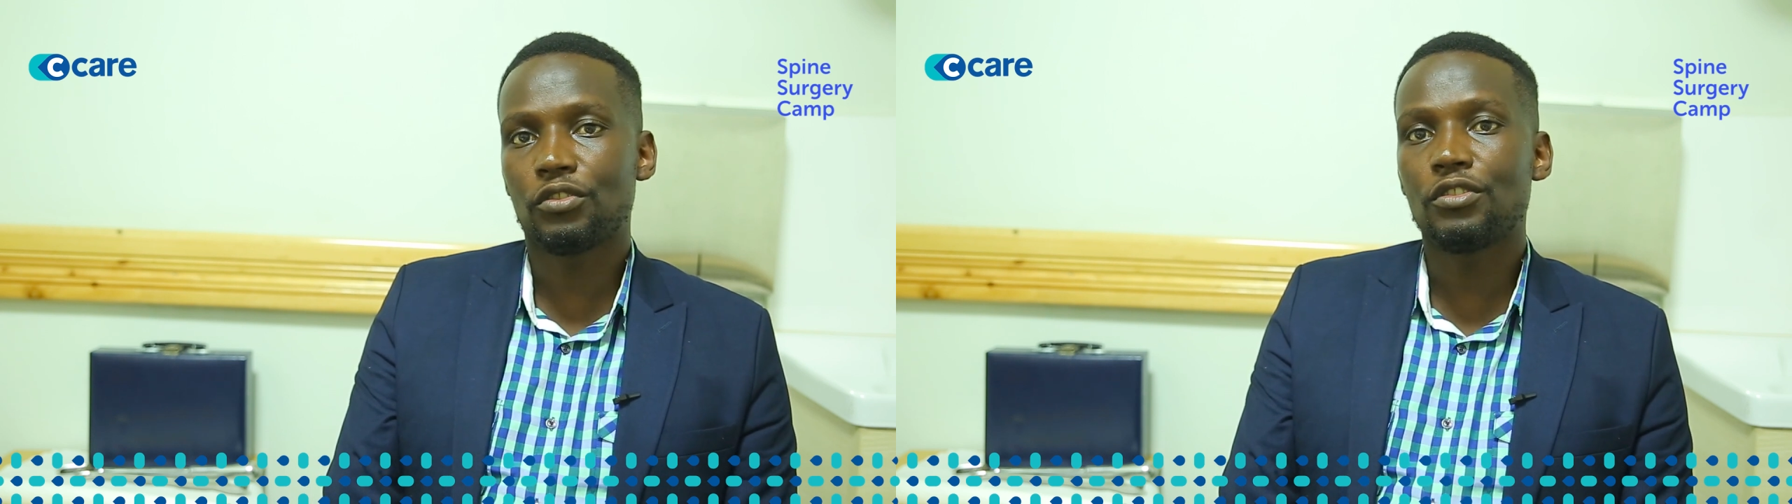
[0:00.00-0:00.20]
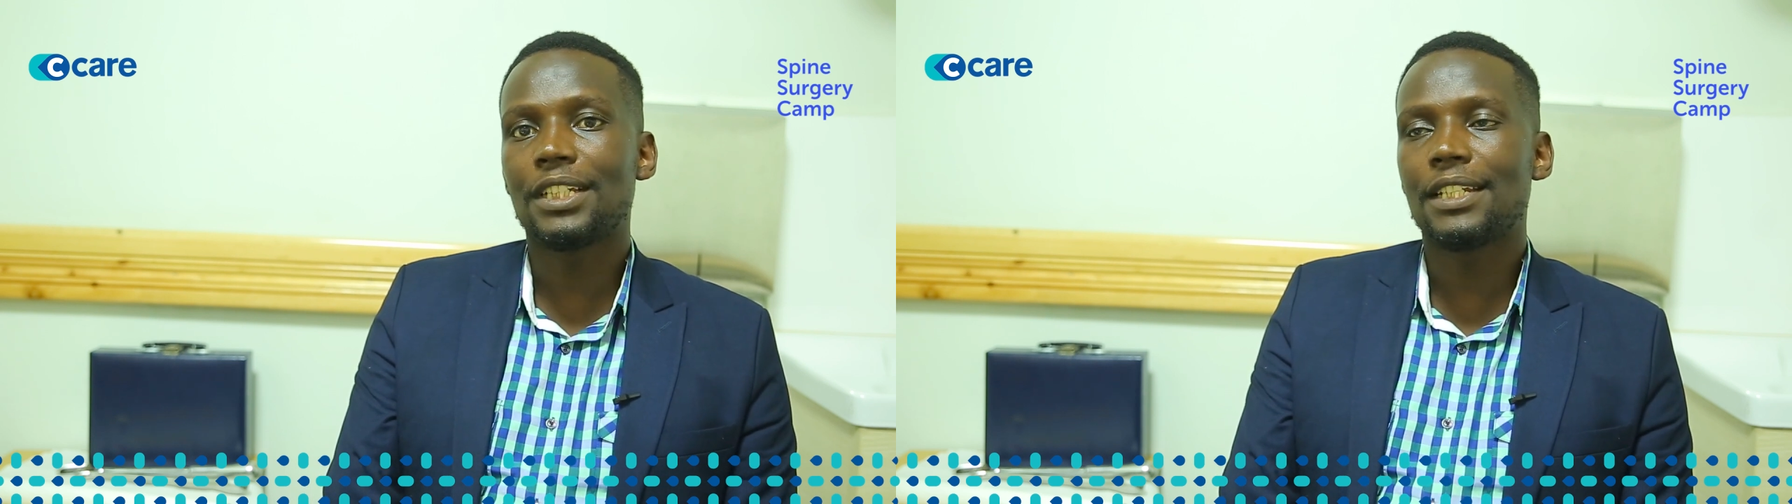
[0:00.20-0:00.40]

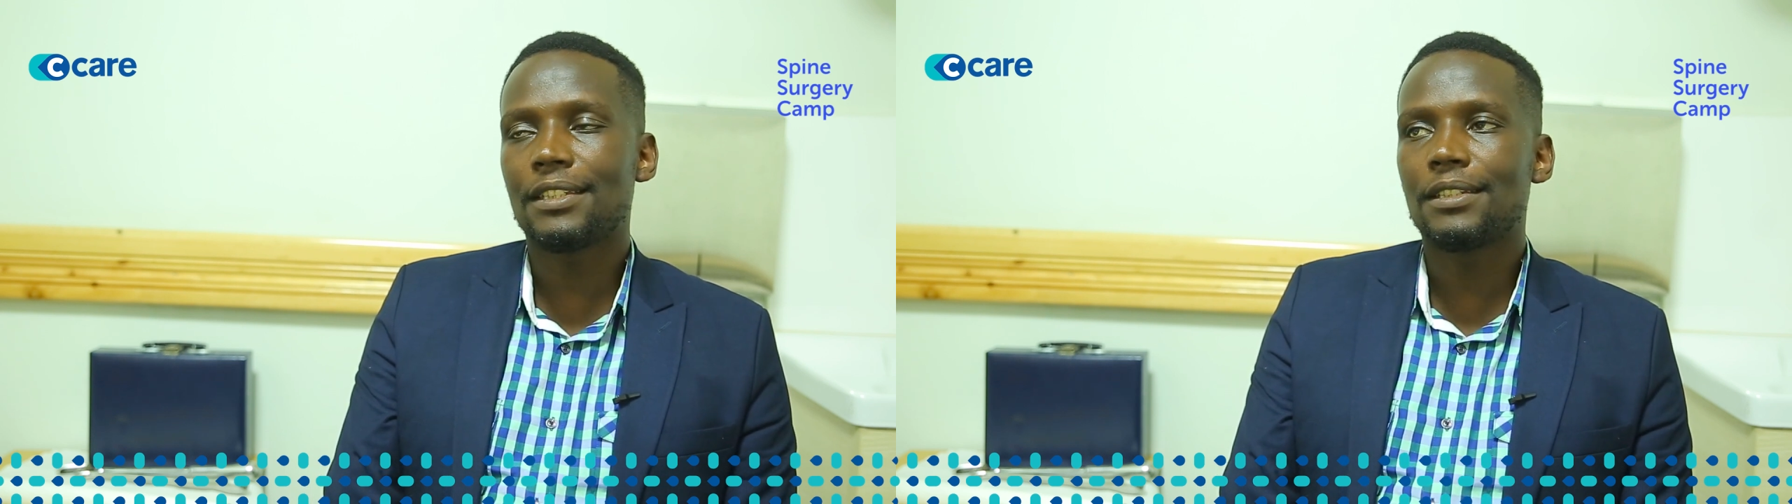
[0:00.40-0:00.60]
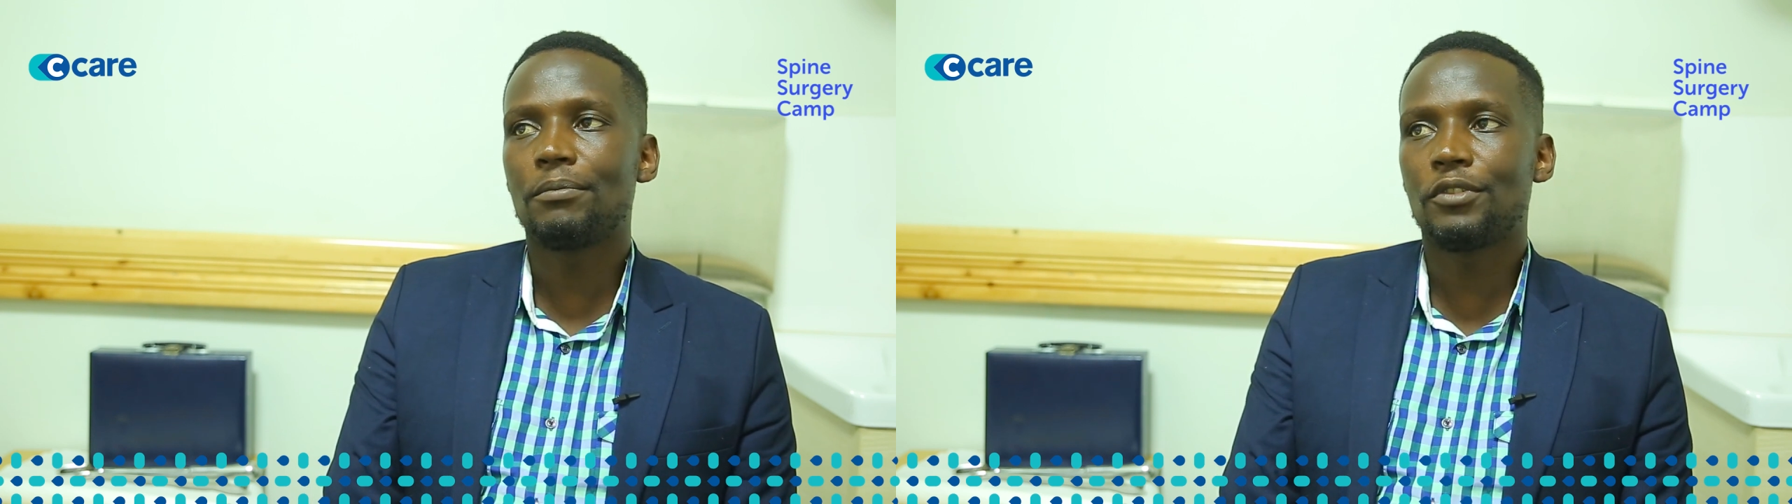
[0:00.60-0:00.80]
because
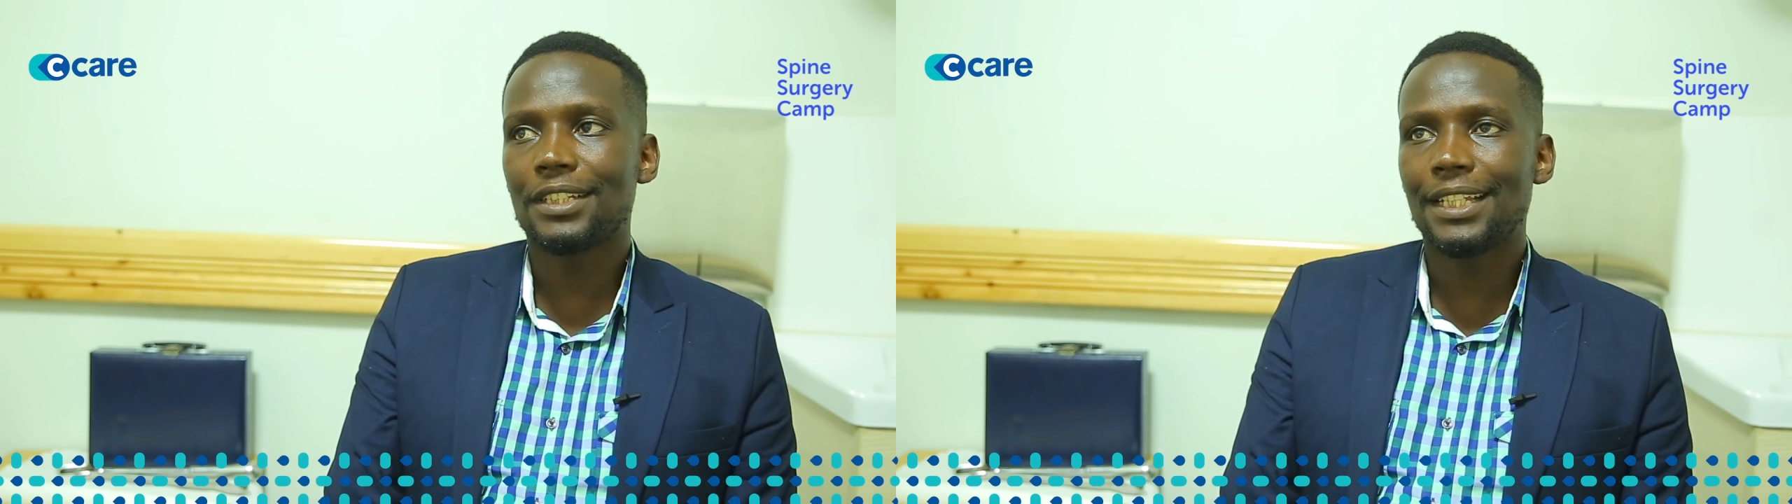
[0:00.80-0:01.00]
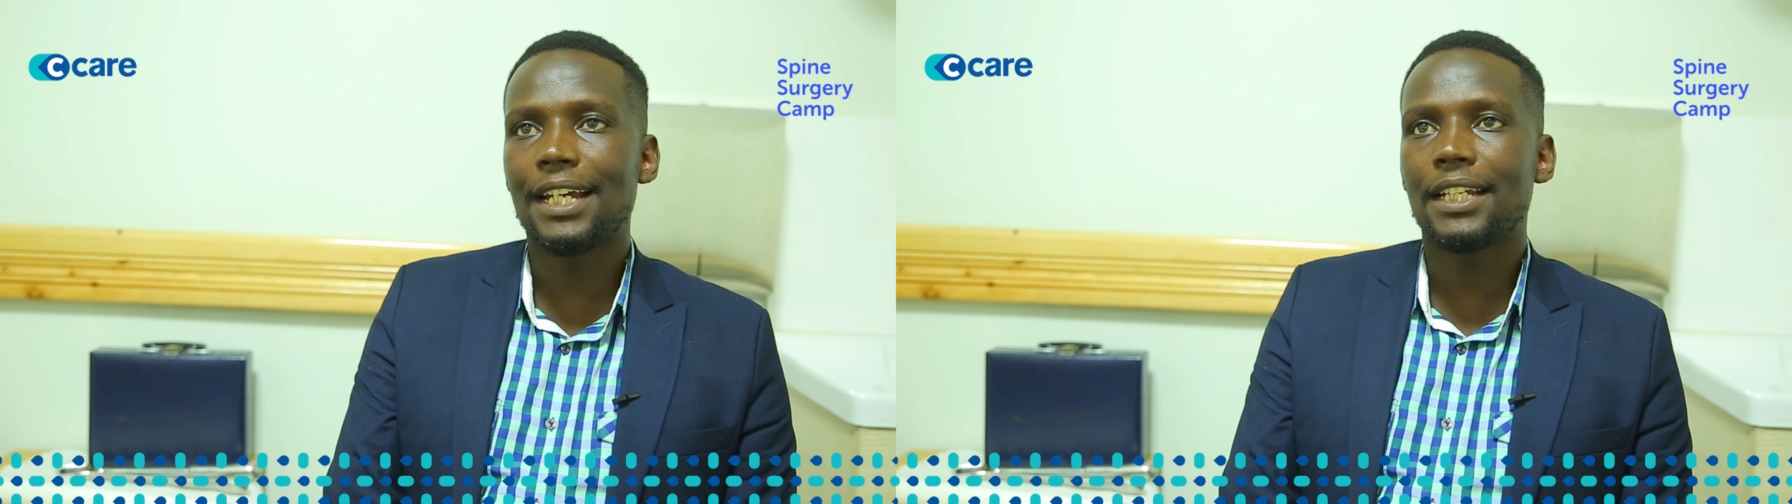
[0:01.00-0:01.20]
that's
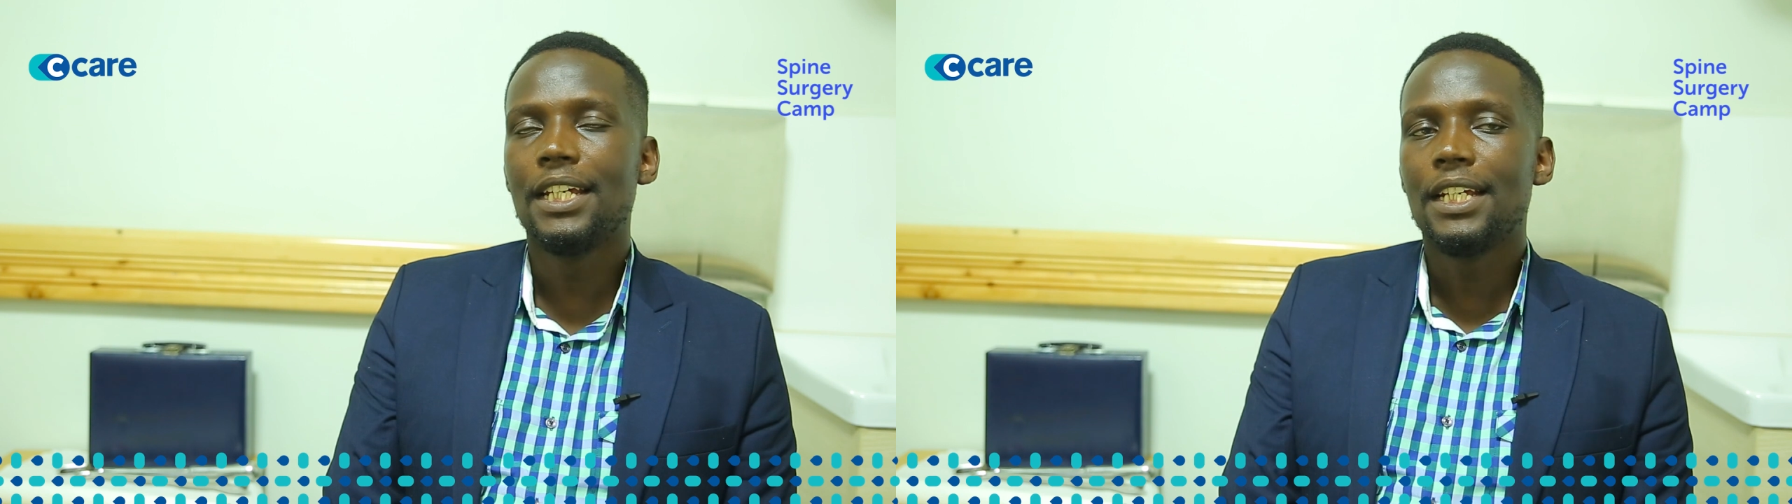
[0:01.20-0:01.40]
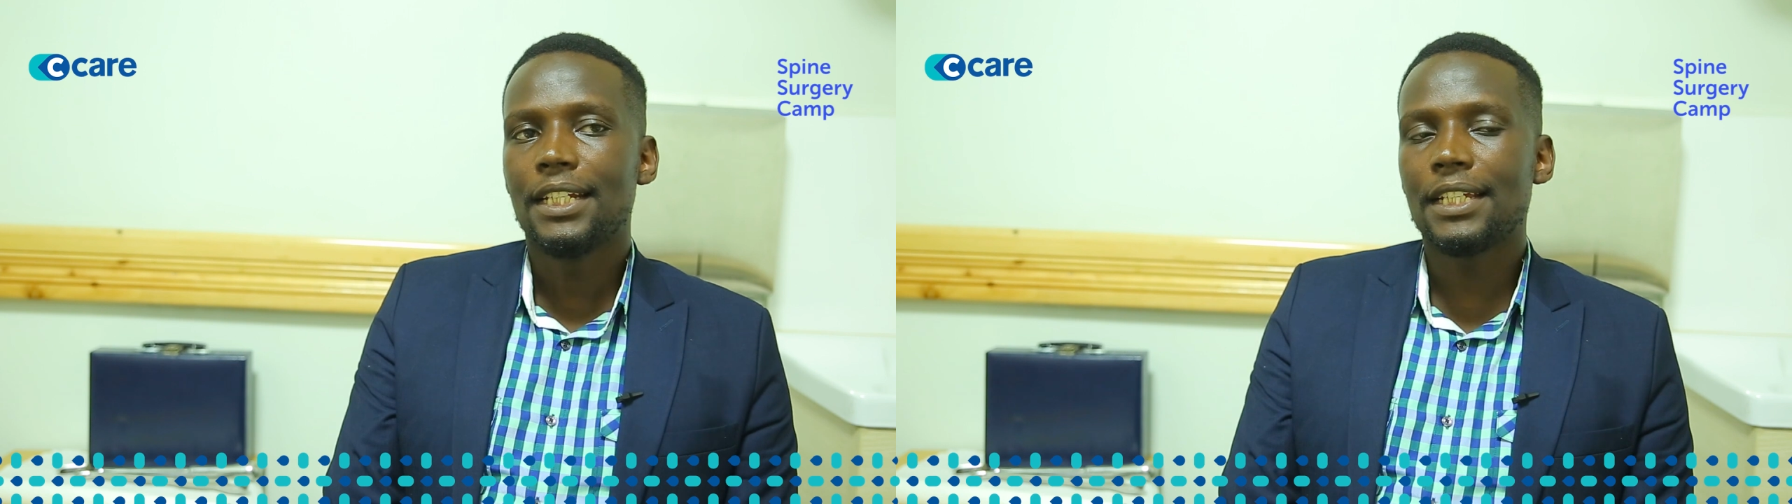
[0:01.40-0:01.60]

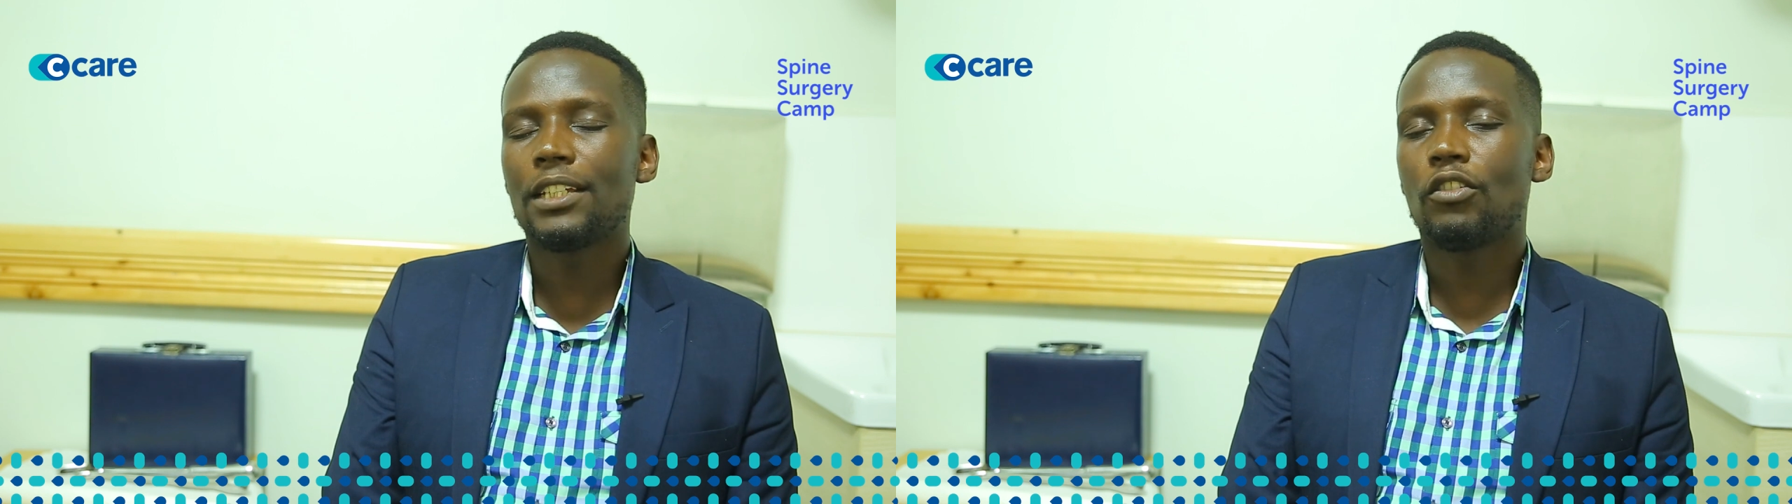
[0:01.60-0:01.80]
the